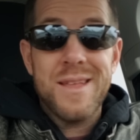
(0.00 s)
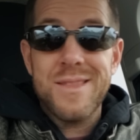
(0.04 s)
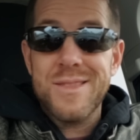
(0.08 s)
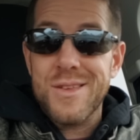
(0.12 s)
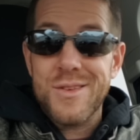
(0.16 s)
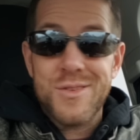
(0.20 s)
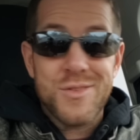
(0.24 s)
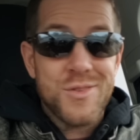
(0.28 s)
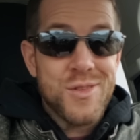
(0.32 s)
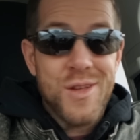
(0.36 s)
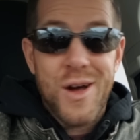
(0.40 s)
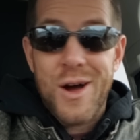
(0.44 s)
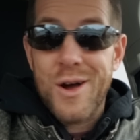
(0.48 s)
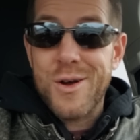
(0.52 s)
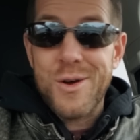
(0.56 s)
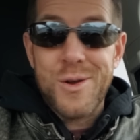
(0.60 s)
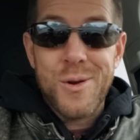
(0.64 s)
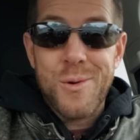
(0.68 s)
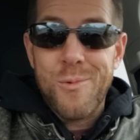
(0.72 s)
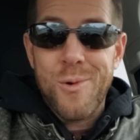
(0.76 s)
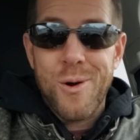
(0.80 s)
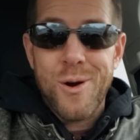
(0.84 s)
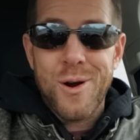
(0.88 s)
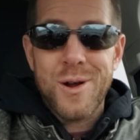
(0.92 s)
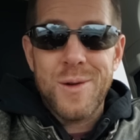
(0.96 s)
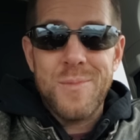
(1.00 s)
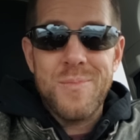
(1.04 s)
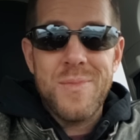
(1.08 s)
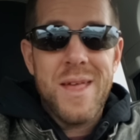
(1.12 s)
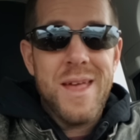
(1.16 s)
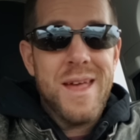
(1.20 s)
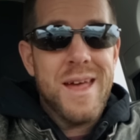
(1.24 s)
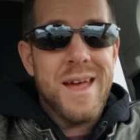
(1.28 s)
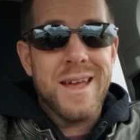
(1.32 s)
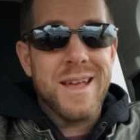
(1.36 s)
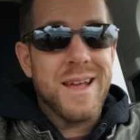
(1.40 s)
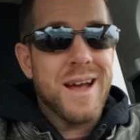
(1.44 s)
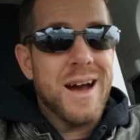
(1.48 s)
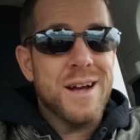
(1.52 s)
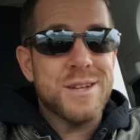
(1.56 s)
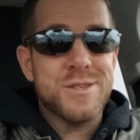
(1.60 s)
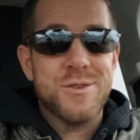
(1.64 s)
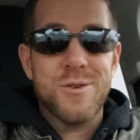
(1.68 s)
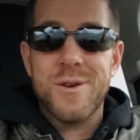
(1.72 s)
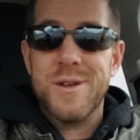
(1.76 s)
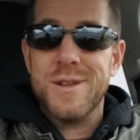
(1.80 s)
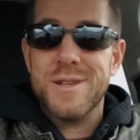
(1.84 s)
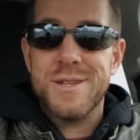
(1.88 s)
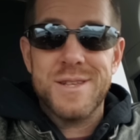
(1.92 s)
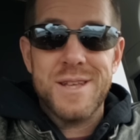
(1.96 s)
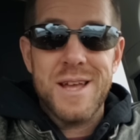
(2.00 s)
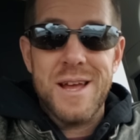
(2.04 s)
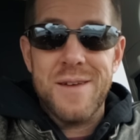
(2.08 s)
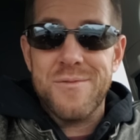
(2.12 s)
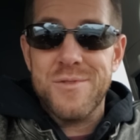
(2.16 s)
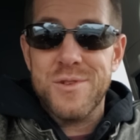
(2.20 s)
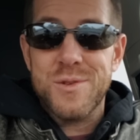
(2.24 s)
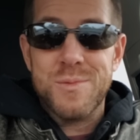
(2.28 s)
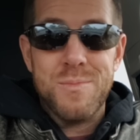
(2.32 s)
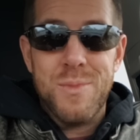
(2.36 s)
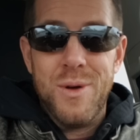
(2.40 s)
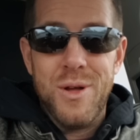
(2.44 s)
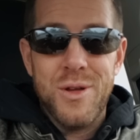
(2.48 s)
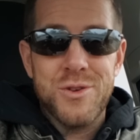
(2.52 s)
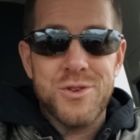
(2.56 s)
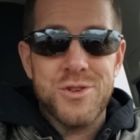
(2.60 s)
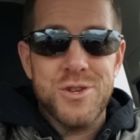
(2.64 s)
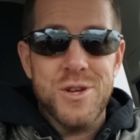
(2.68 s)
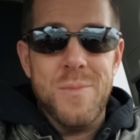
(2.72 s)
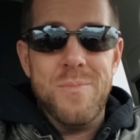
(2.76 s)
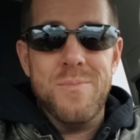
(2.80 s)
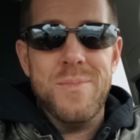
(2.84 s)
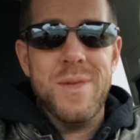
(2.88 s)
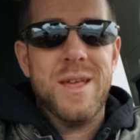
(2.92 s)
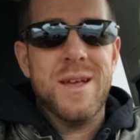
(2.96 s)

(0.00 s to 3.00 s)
this is not going to work, and guys aren't going to stand for this bullshit?